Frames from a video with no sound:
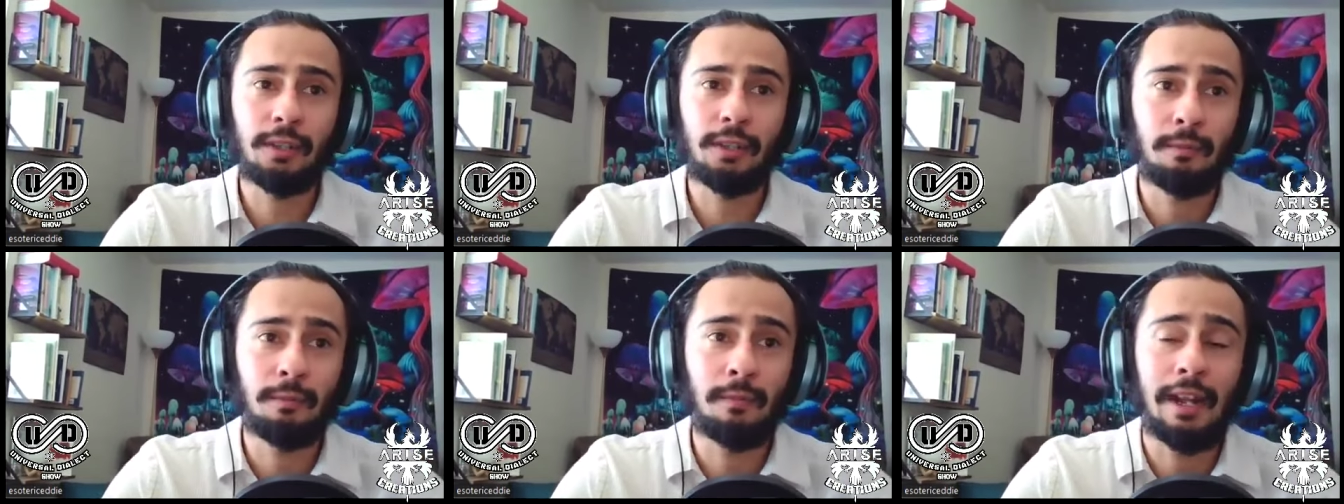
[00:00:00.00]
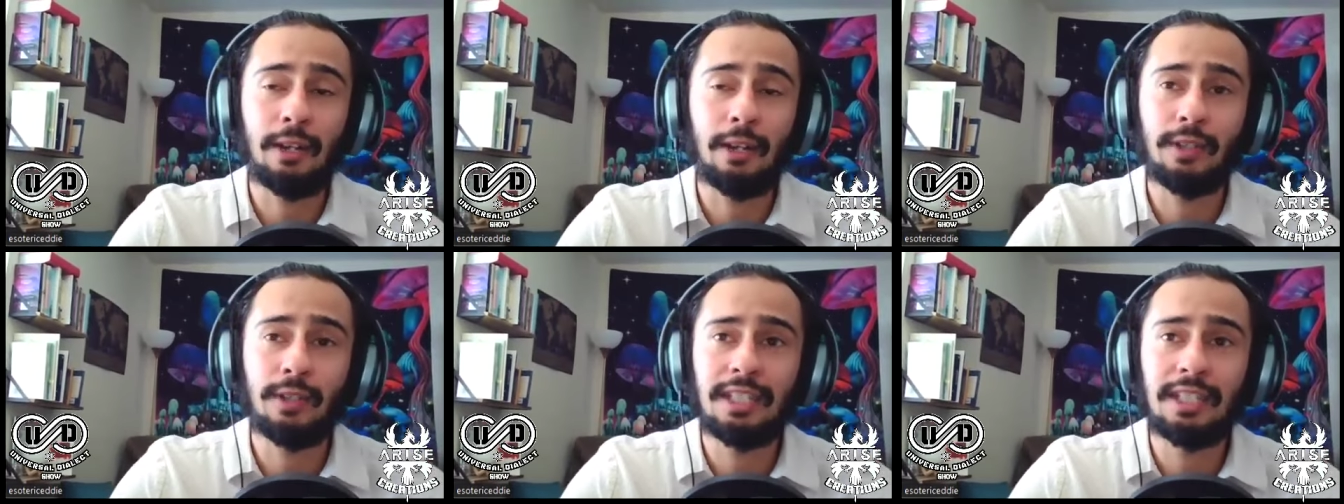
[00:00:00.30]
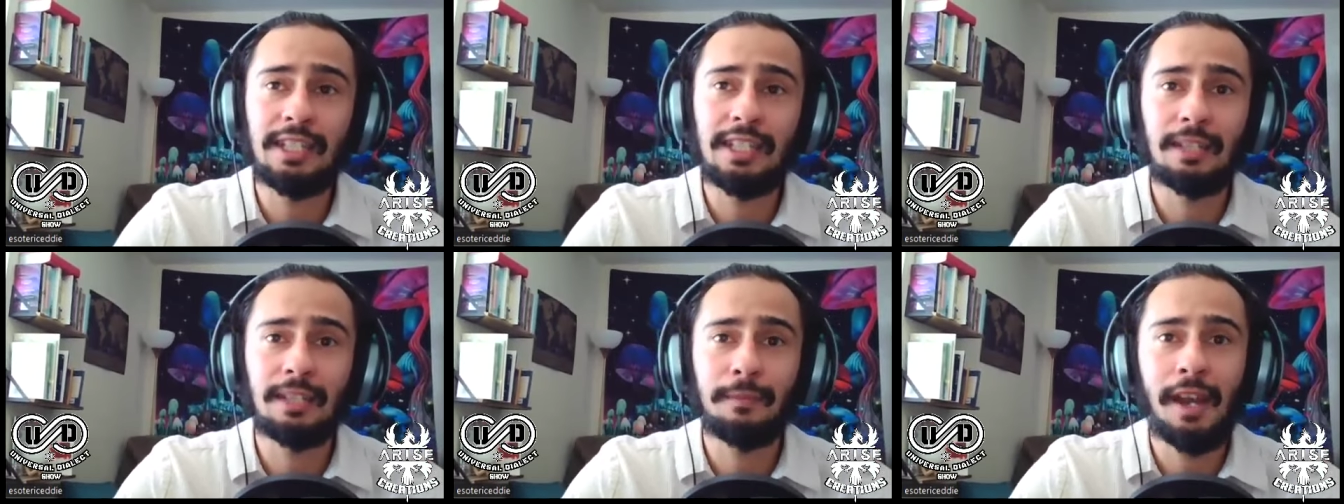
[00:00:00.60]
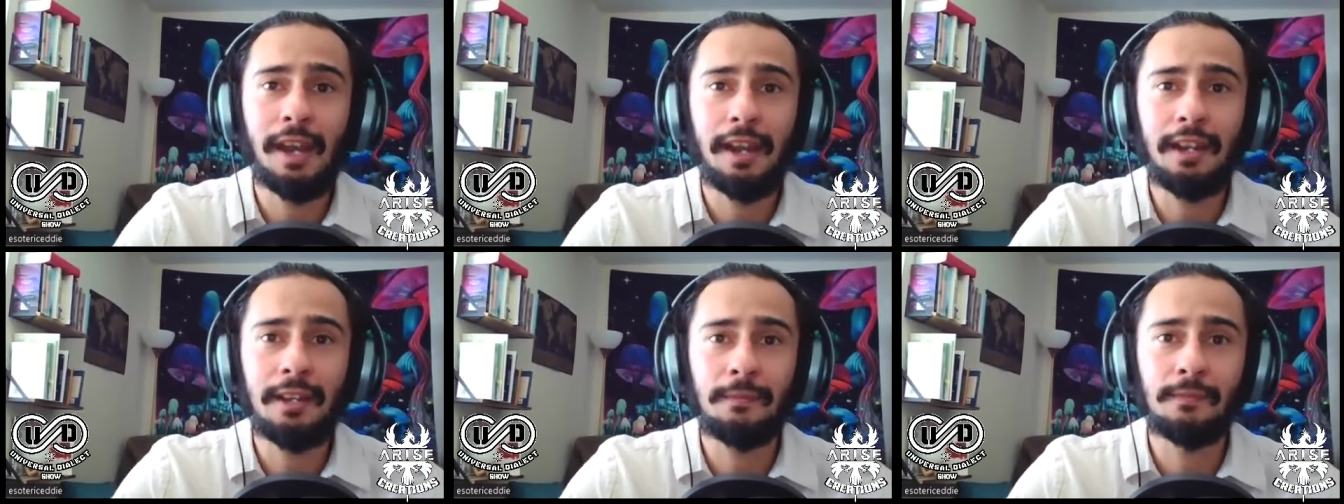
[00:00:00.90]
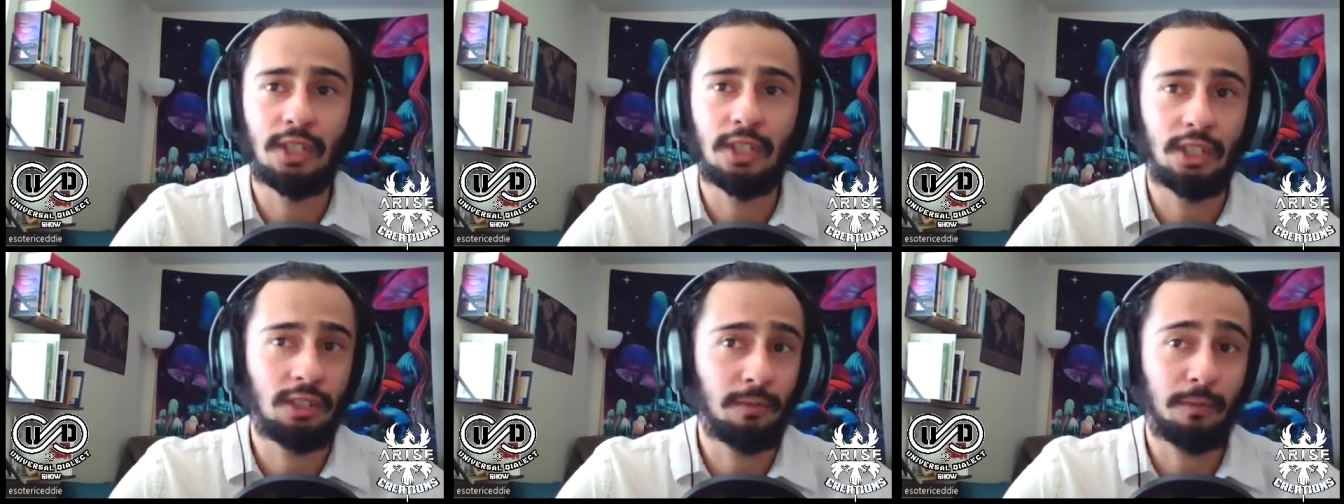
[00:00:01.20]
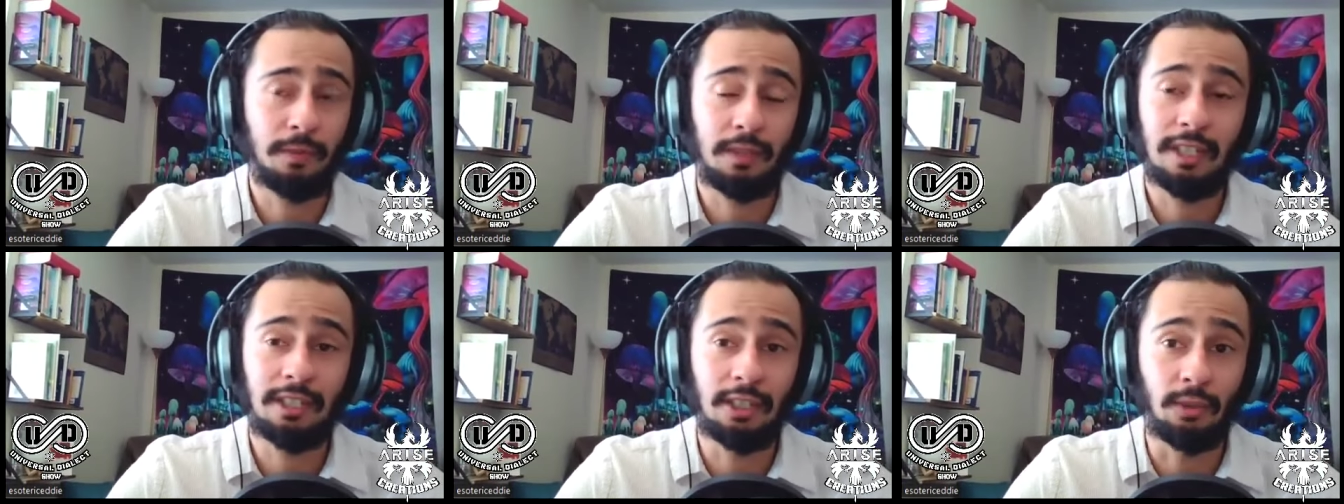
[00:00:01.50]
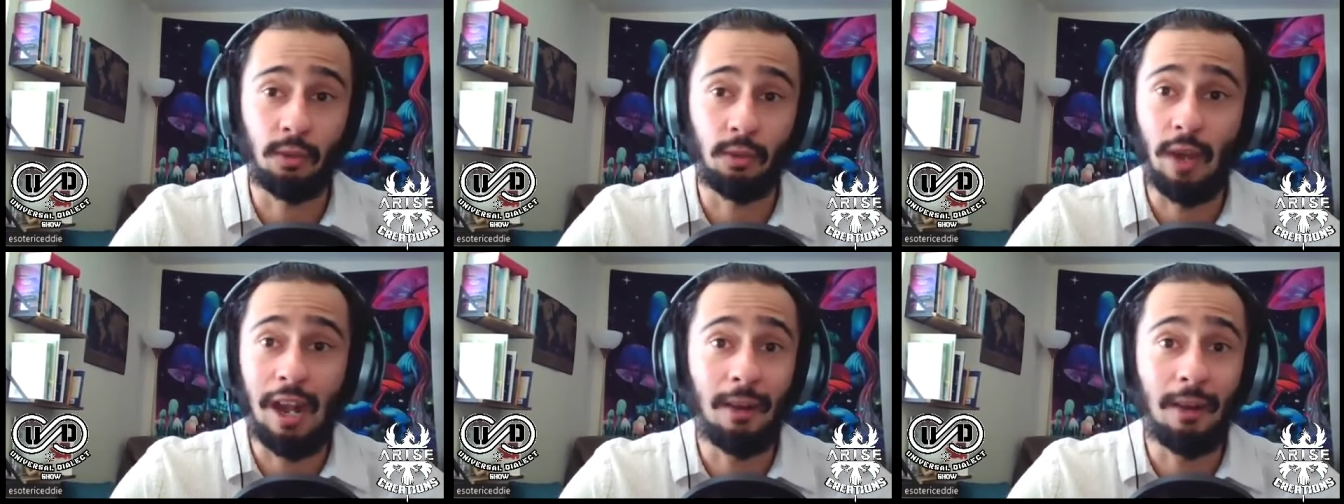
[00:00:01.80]
my critiques about him just
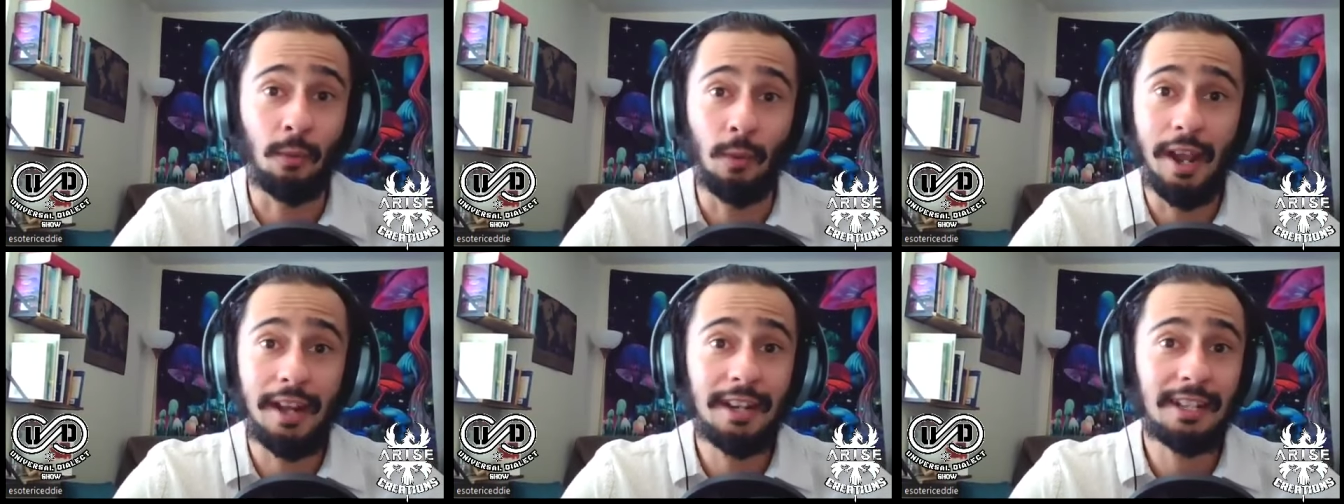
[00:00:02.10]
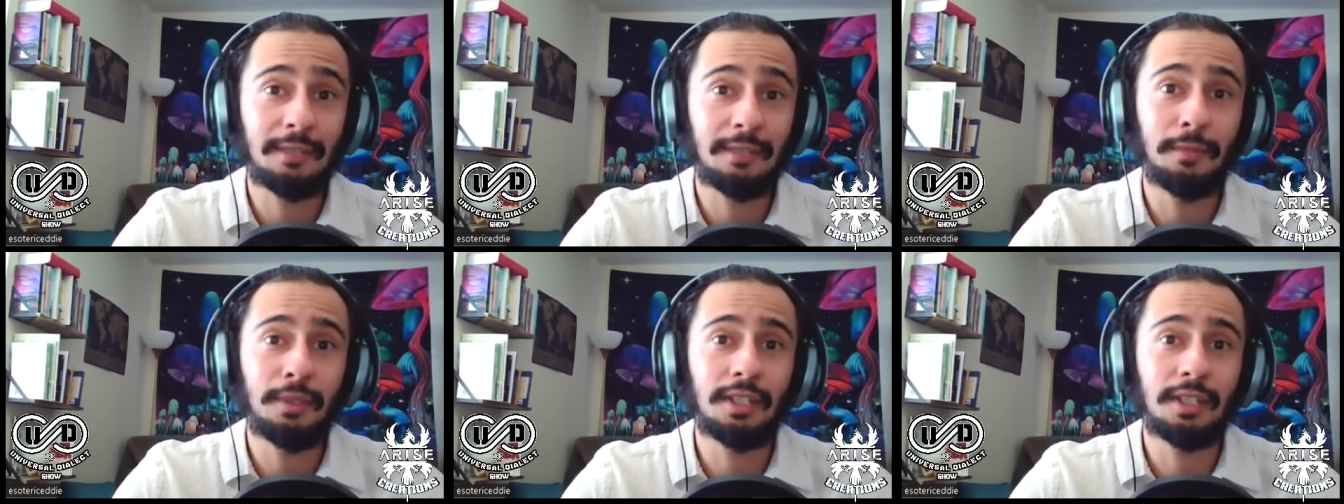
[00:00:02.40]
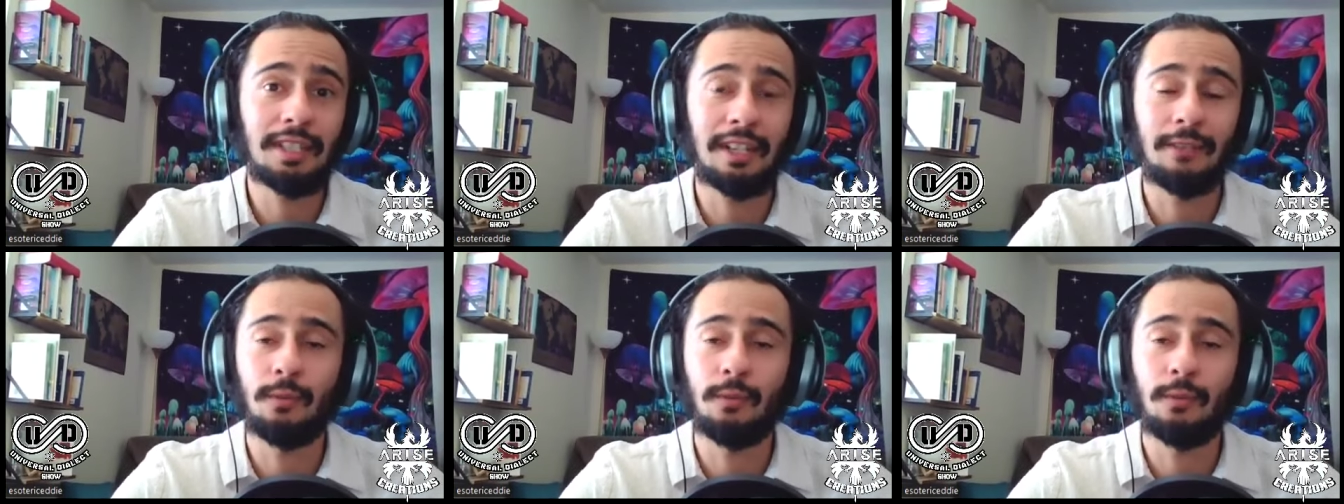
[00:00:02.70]
because I read his books.